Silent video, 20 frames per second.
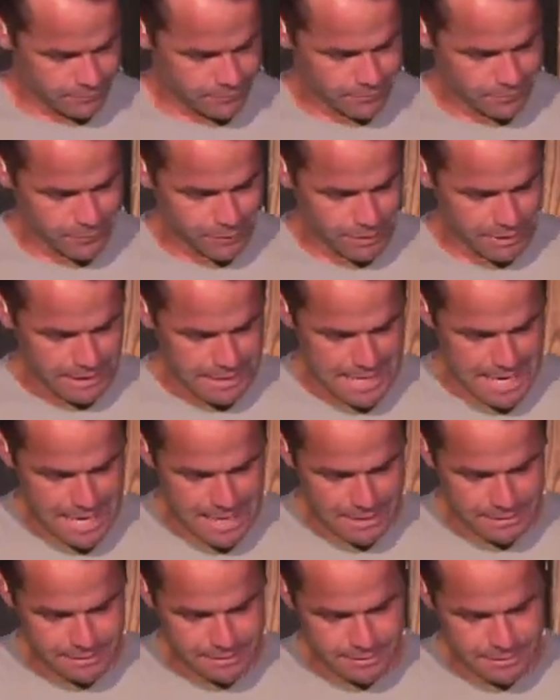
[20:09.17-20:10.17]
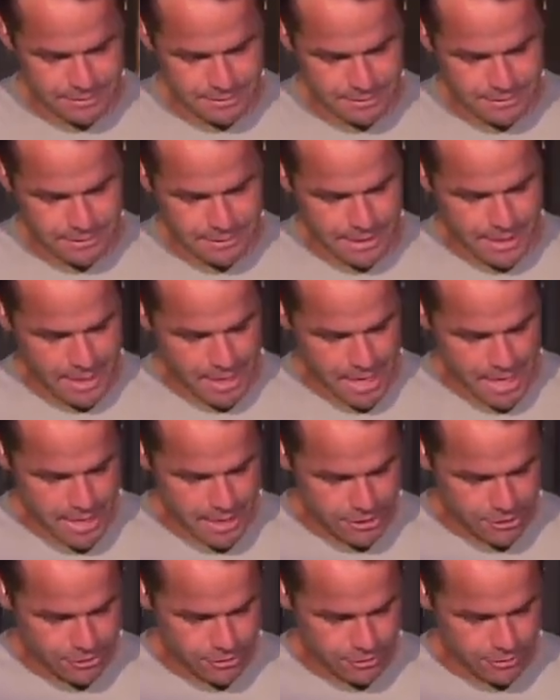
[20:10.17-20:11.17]
but not a
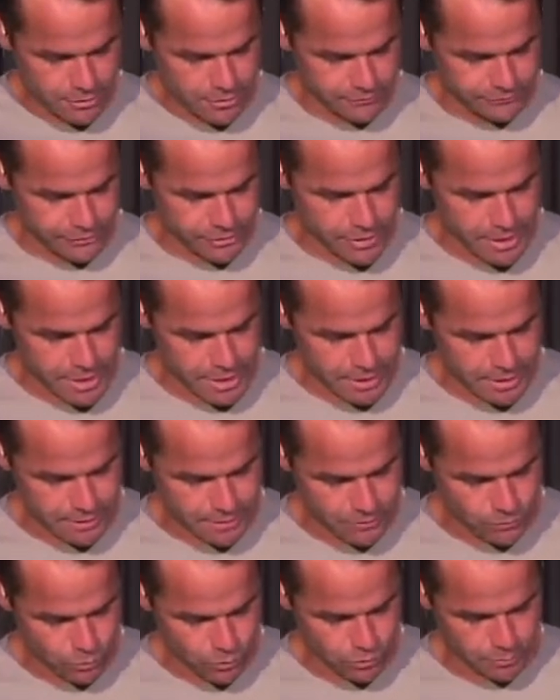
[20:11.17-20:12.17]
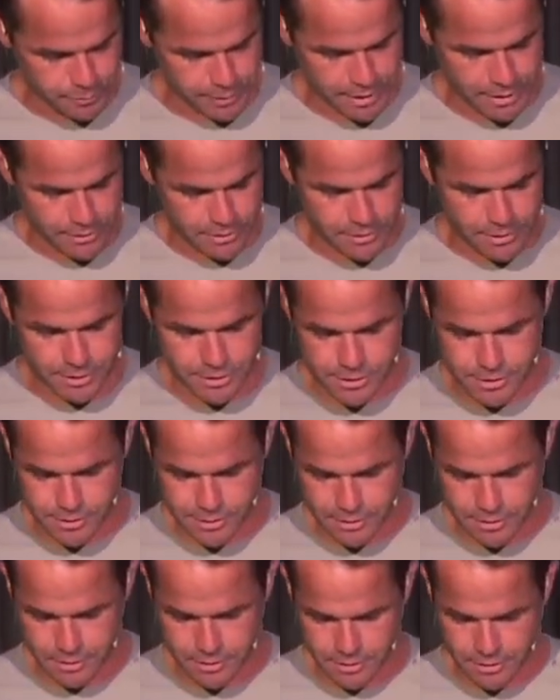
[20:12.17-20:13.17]
hair of your head will perish.
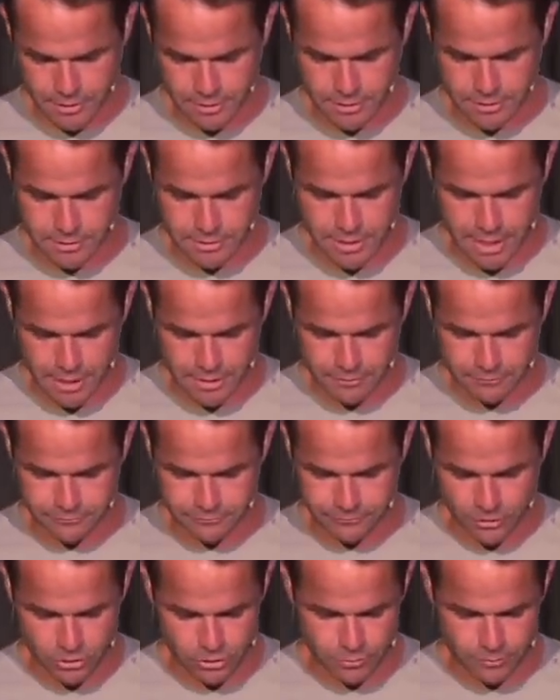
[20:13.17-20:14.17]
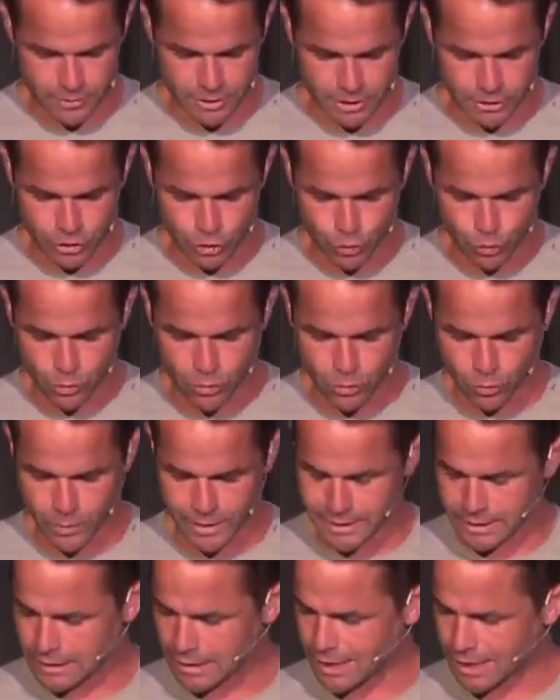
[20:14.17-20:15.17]
Stand firm and you will
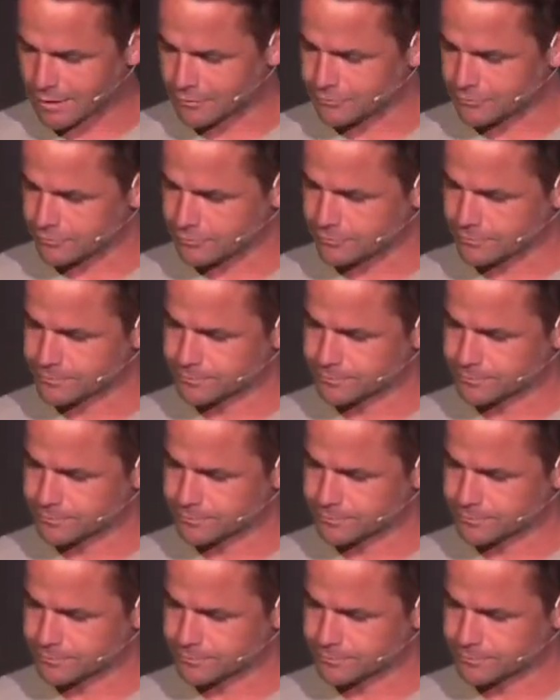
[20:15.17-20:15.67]
win life.